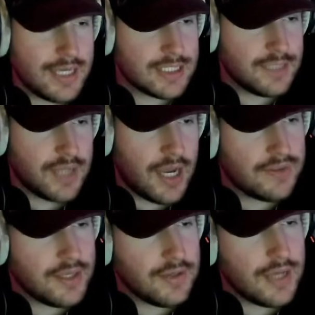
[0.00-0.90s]
Sleep tight.
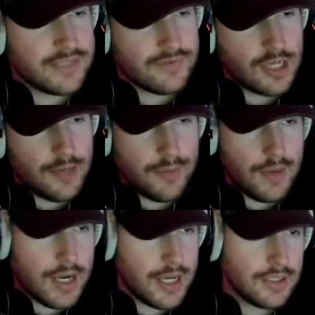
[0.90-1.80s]
Thank you guys for coming
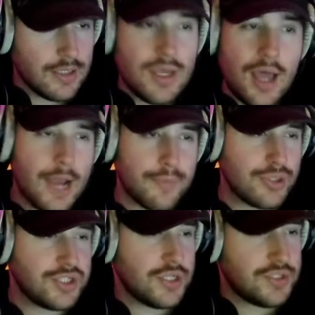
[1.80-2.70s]
by. I
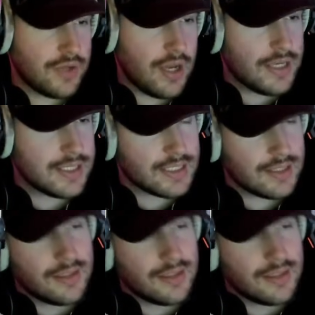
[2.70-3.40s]
appreciate you guys.